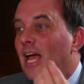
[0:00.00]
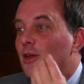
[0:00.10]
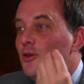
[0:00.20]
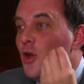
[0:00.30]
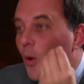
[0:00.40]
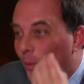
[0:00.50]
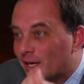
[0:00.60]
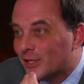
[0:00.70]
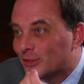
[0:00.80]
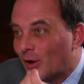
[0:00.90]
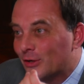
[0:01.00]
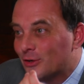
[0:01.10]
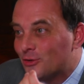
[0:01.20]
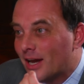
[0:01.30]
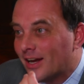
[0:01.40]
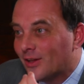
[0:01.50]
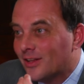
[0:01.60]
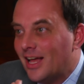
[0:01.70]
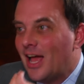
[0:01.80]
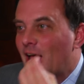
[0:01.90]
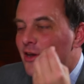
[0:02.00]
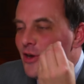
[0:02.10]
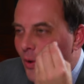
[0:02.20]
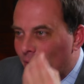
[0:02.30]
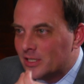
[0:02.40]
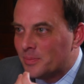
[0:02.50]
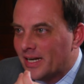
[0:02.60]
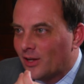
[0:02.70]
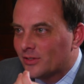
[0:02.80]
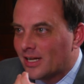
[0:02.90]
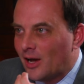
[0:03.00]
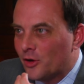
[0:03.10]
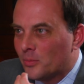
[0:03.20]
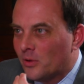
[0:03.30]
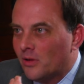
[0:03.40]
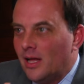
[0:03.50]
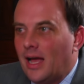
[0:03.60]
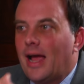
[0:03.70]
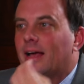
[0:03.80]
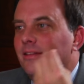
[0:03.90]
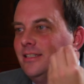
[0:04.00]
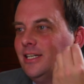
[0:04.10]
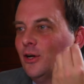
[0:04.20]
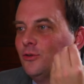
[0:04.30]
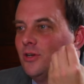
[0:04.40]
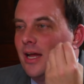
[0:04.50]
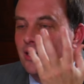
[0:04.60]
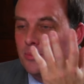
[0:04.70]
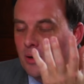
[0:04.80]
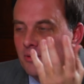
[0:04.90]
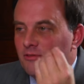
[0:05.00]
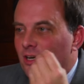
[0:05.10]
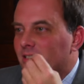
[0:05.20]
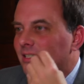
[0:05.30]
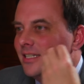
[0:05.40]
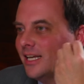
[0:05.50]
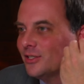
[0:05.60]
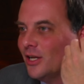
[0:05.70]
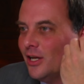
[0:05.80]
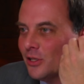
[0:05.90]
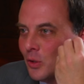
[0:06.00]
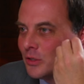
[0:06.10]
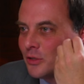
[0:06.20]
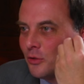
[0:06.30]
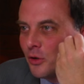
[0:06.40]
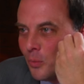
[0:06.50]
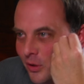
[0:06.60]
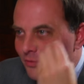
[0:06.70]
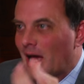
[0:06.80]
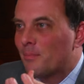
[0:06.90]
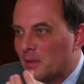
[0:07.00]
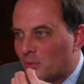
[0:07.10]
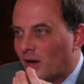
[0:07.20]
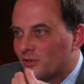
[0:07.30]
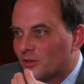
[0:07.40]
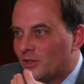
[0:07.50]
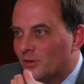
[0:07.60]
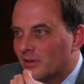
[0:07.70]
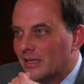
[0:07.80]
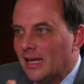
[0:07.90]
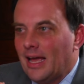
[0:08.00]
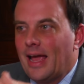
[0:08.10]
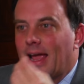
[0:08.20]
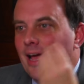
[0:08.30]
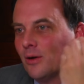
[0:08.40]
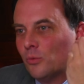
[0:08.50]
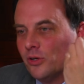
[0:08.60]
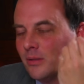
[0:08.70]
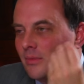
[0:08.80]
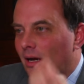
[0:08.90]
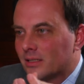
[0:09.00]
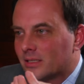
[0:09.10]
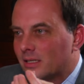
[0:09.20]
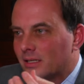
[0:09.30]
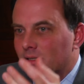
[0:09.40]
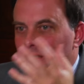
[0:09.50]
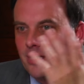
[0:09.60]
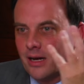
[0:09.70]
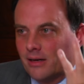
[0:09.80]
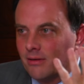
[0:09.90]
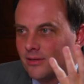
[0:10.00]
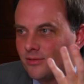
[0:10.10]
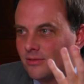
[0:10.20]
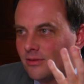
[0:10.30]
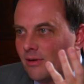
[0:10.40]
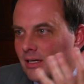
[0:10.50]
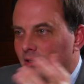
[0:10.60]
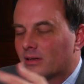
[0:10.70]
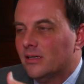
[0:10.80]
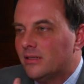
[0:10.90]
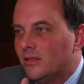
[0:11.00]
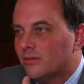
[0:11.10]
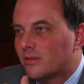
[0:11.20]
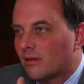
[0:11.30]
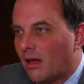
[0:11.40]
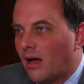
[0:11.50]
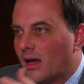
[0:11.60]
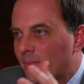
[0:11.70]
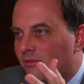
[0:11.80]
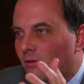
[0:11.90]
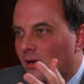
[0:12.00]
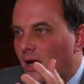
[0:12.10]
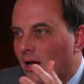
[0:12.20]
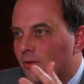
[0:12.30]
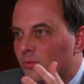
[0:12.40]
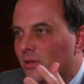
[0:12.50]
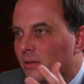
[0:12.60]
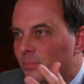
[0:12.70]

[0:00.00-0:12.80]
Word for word: and no one has gone to jail, and no one's been held accountable. And the DOJ, Department of Justice, says Lois Lerner will not be prosecuted. And William Koskinen, the IRS director, continues to lie before Congress with